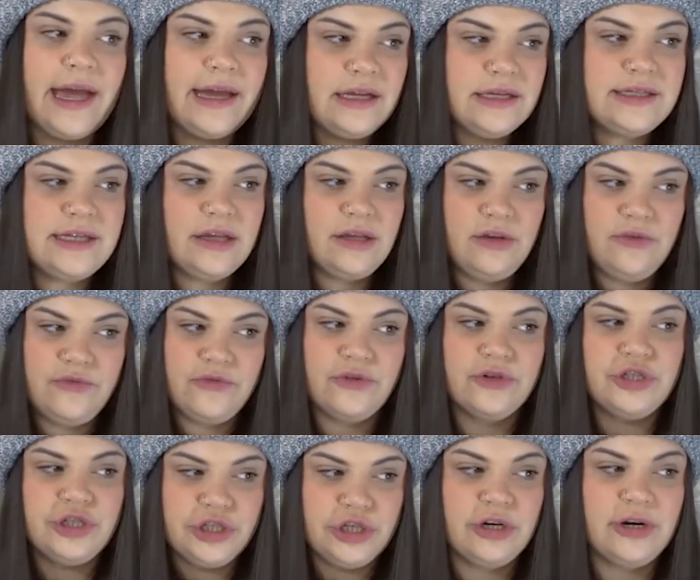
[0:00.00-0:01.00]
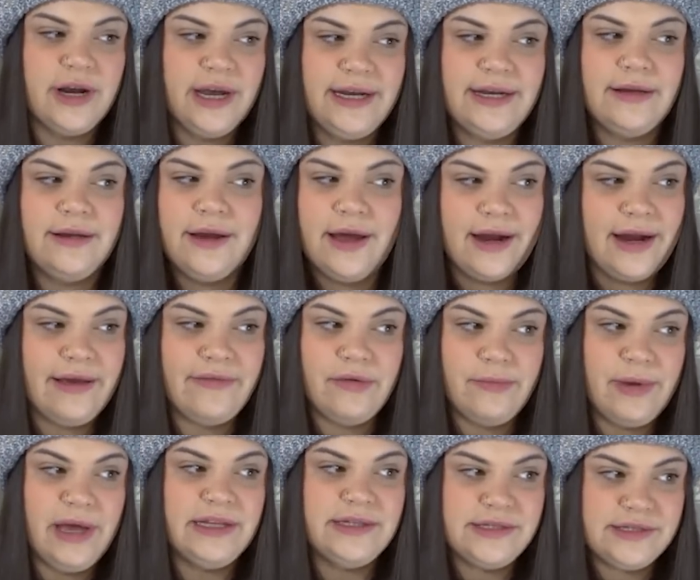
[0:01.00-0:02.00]
I could tell you for sure I did not have a
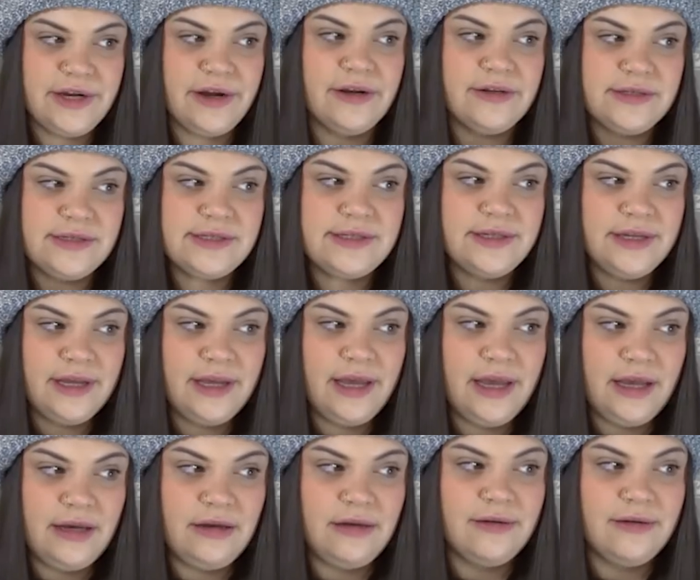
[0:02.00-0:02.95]
bed skirts in